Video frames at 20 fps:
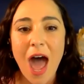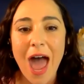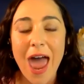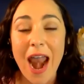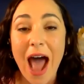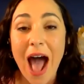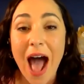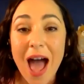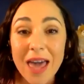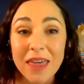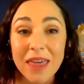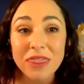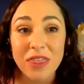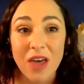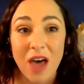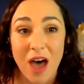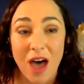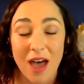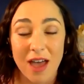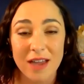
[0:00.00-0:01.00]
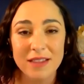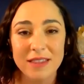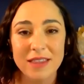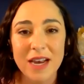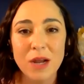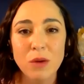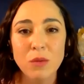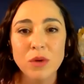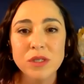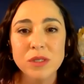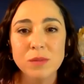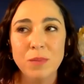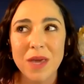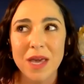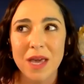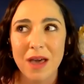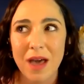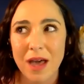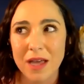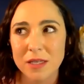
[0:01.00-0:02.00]
And I thought that it was
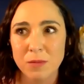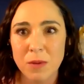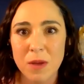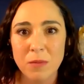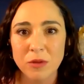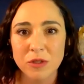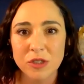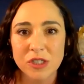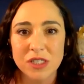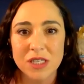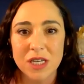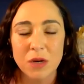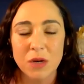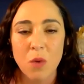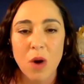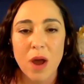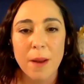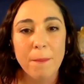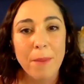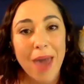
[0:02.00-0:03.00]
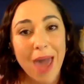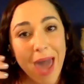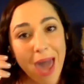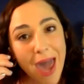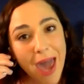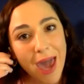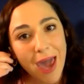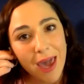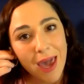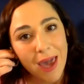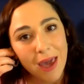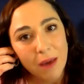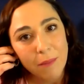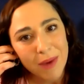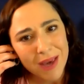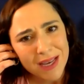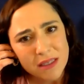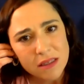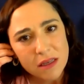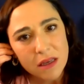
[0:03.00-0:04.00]
because people just didn't want to pay,
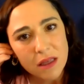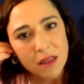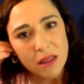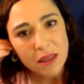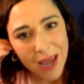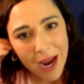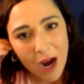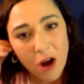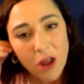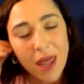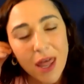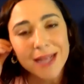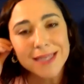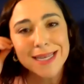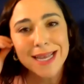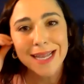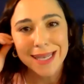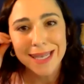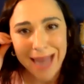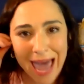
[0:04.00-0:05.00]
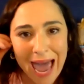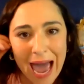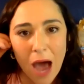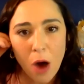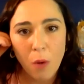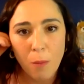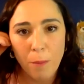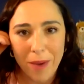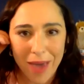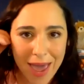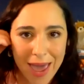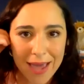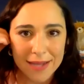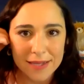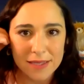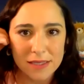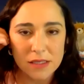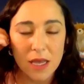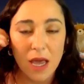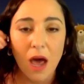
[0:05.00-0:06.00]
because the airlines allow
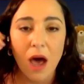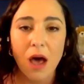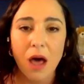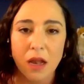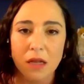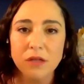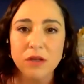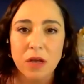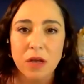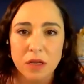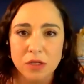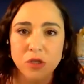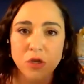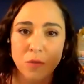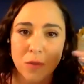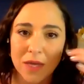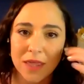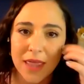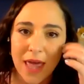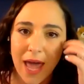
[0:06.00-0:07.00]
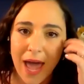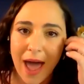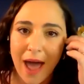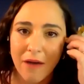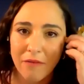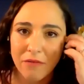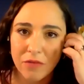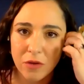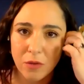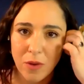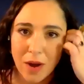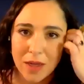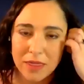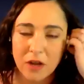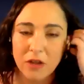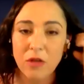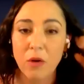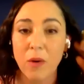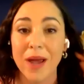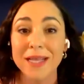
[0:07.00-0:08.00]
pets, assuming they have the right,
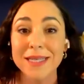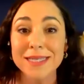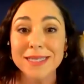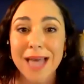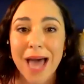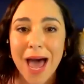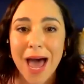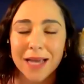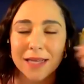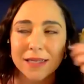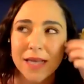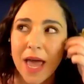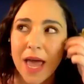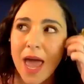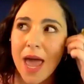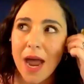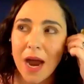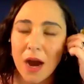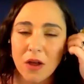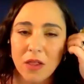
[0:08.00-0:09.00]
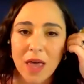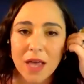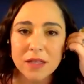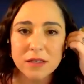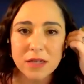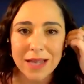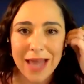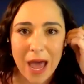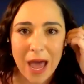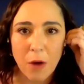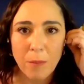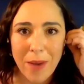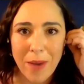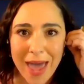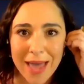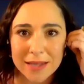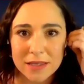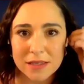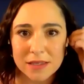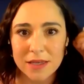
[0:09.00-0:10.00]
they're the right size. Airlines allow
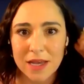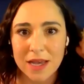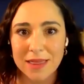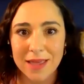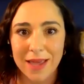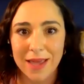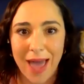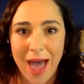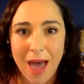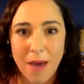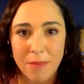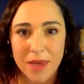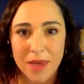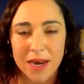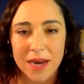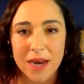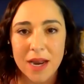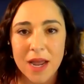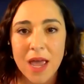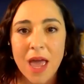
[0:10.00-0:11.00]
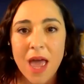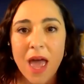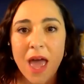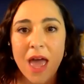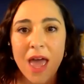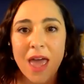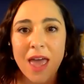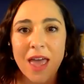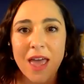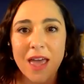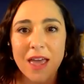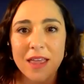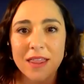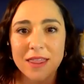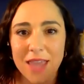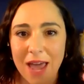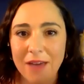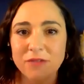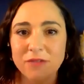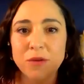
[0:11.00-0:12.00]
pets in the cabin.
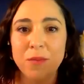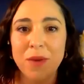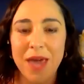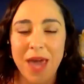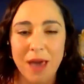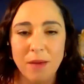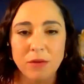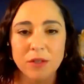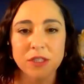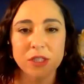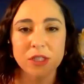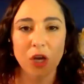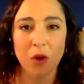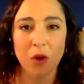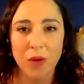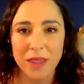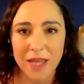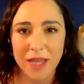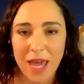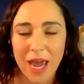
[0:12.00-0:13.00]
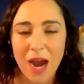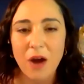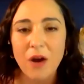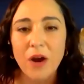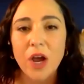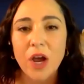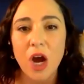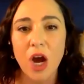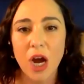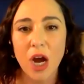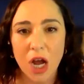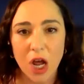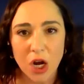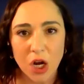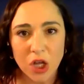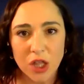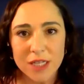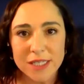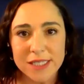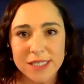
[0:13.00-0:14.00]
They have to be able to in the carrier and
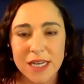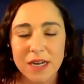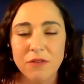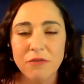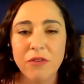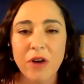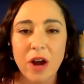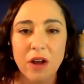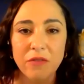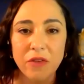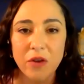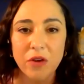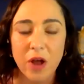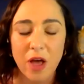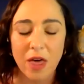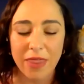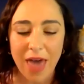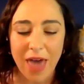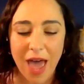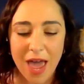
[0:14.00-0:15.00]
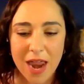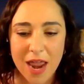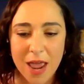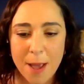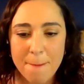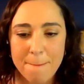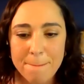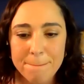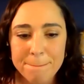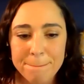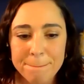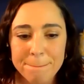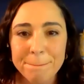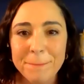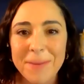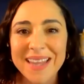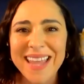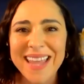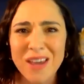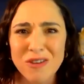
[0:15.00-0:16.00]
under the seat in front of you and all that.
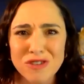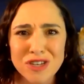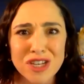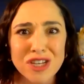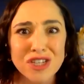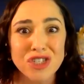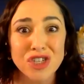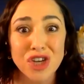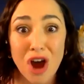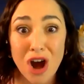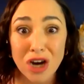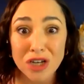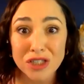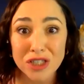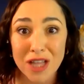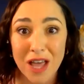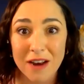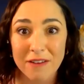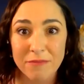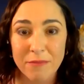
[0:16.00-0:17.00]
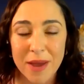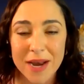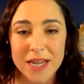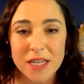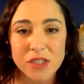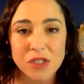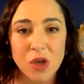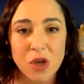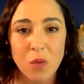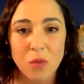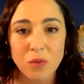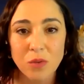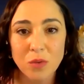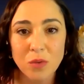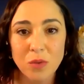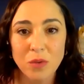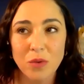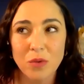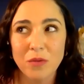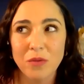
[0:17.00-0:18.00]
But they usually charge a lot of money. So
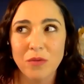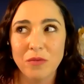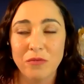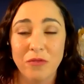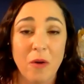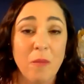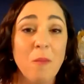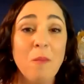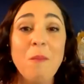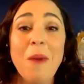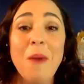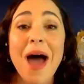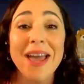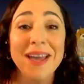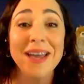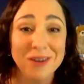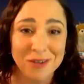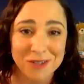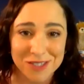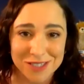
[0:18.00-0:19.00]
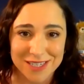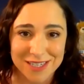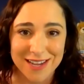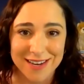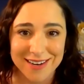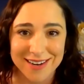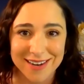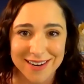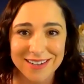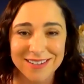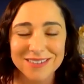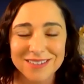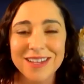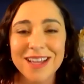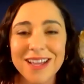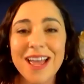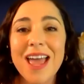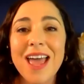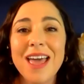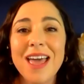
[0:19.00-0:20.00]
from my understanding,
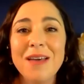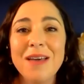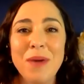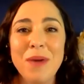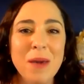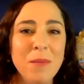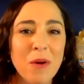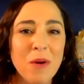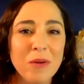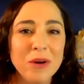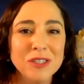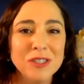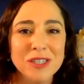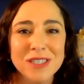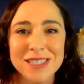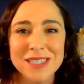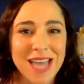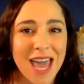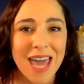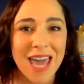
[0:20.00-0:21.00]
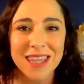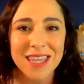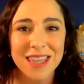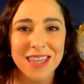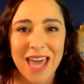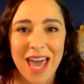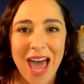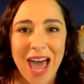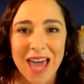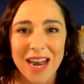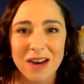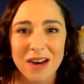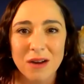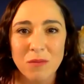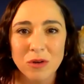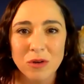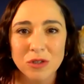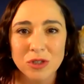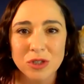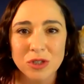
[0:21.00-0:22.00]
people were just saying that they had an
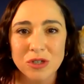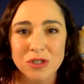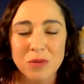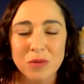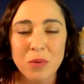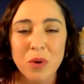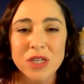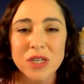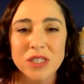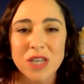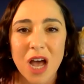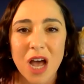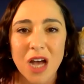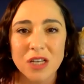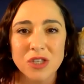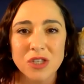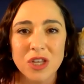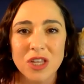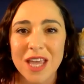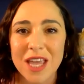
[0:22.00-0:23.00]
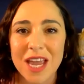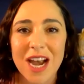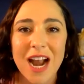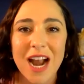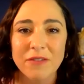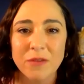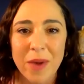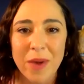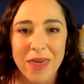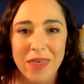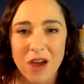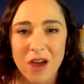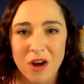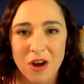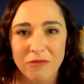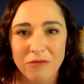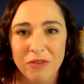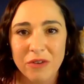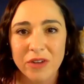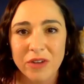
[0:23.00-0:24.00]
emotional support dog, so they didn't have to pay the
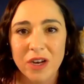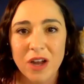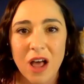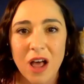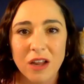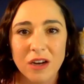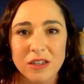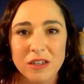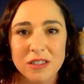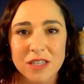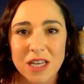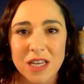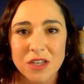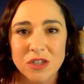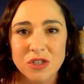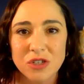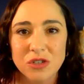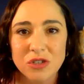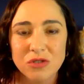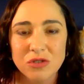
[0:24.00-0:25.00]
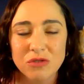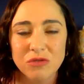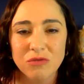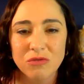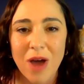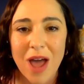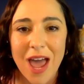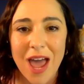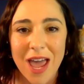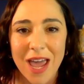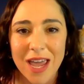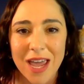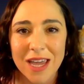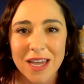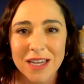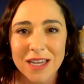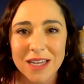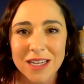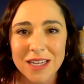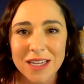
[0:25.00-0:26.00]
$150 each
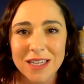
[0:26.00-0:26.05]
way